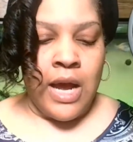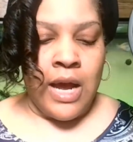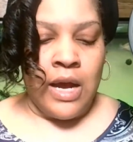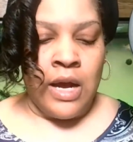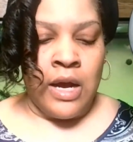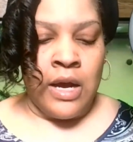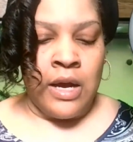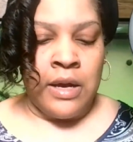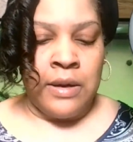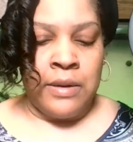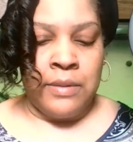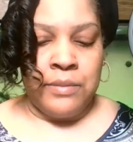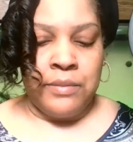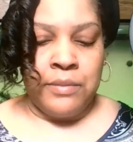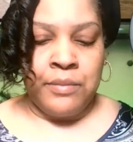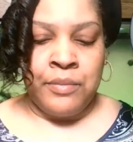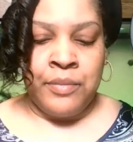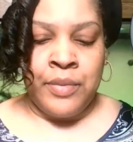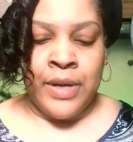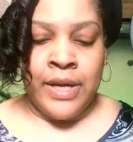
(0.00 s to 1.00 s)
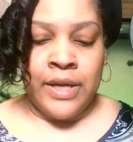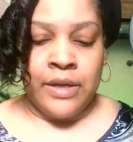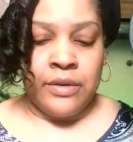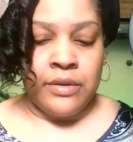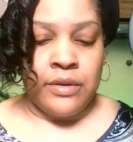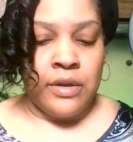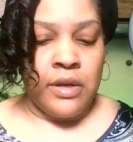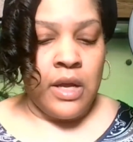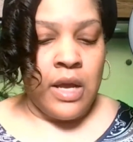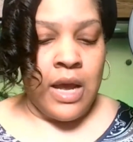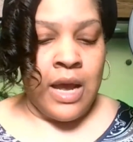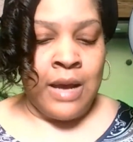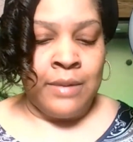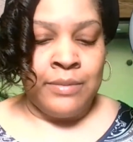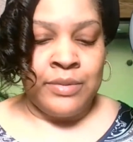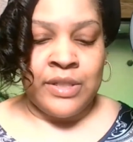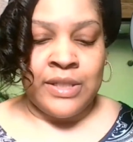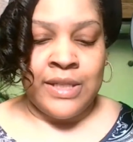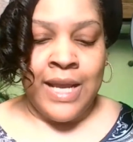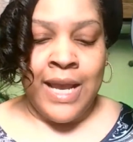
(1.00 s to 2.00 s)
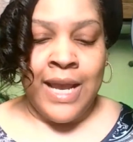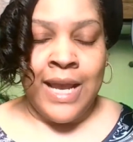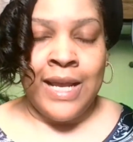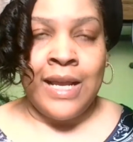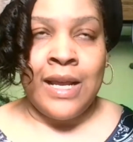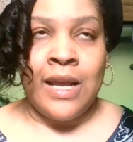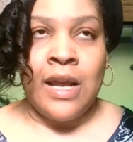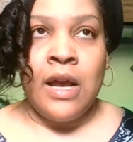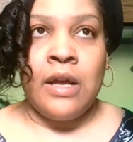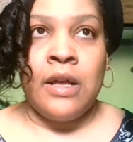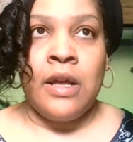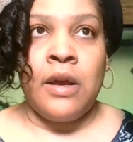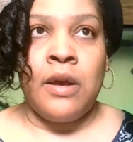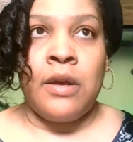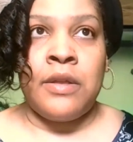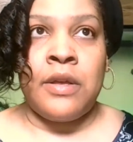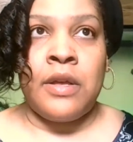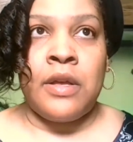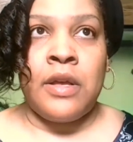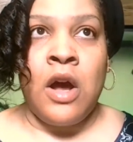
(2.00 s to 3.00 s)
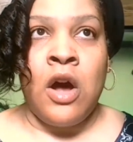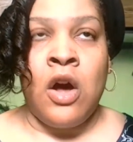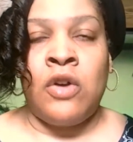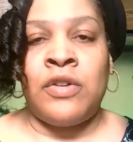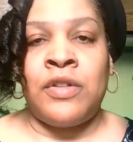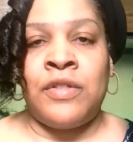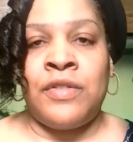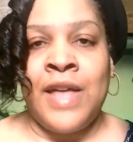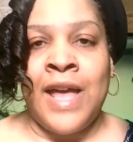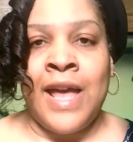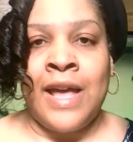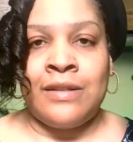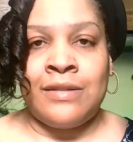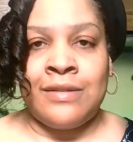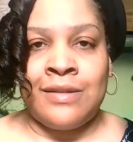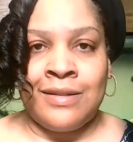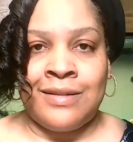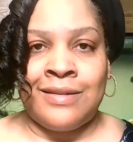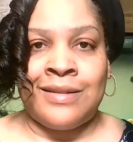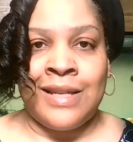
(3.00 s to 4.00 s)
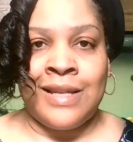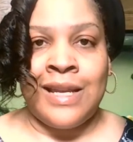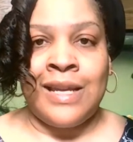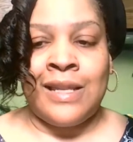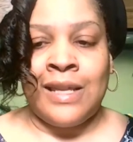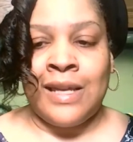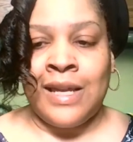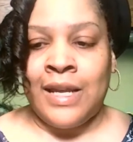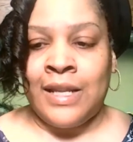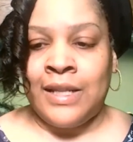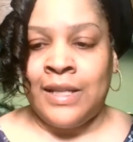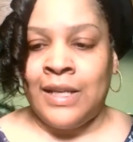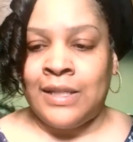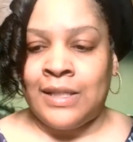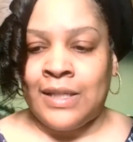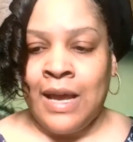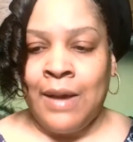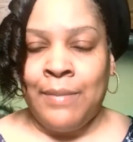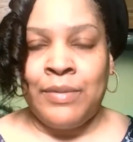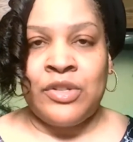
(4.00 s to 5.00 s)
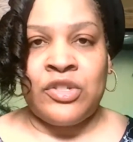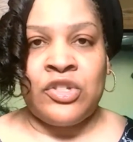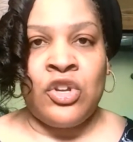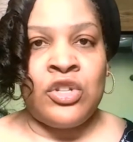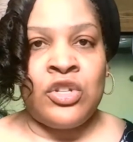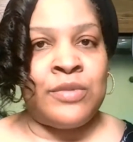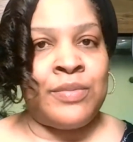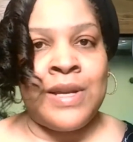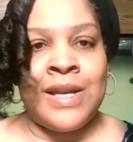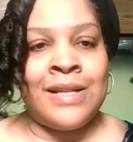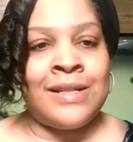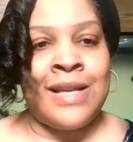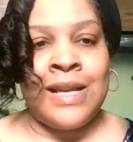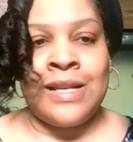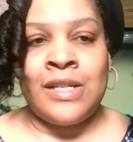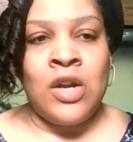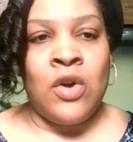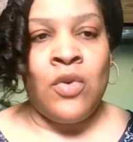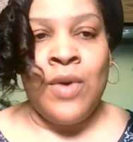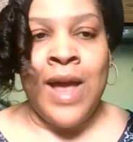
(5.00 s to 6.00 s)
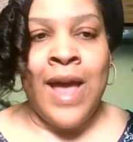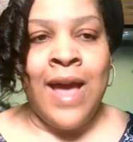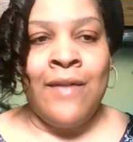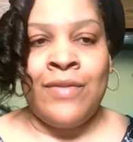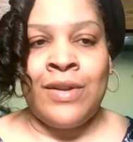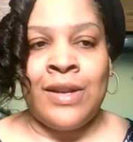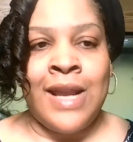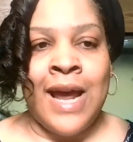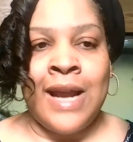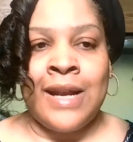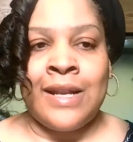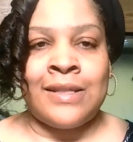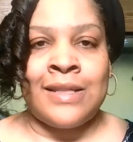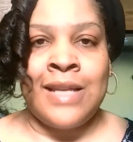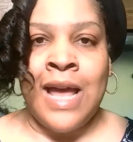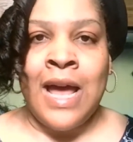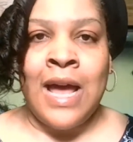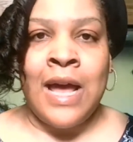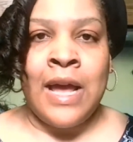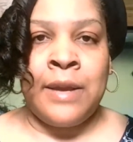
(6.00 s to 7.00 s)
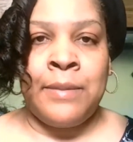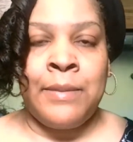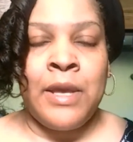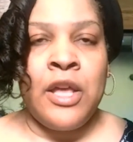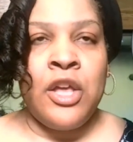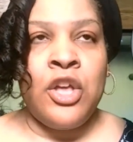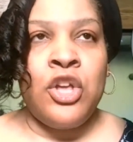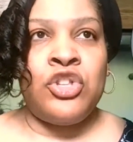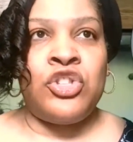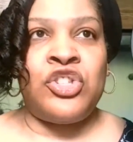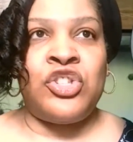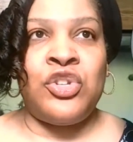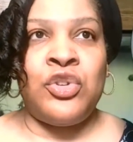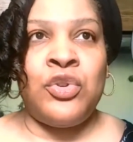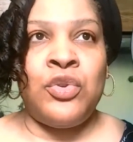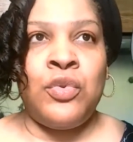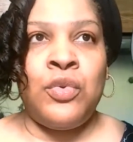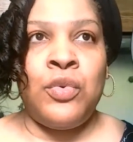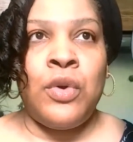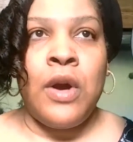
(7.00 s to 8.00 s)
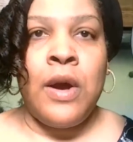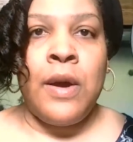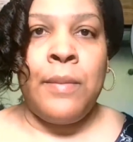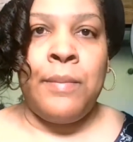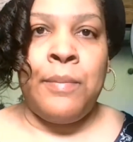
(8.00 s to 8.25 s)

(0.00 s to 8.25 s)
But I'm saying all of that succinctly in these episodes because I don't have a lot of time to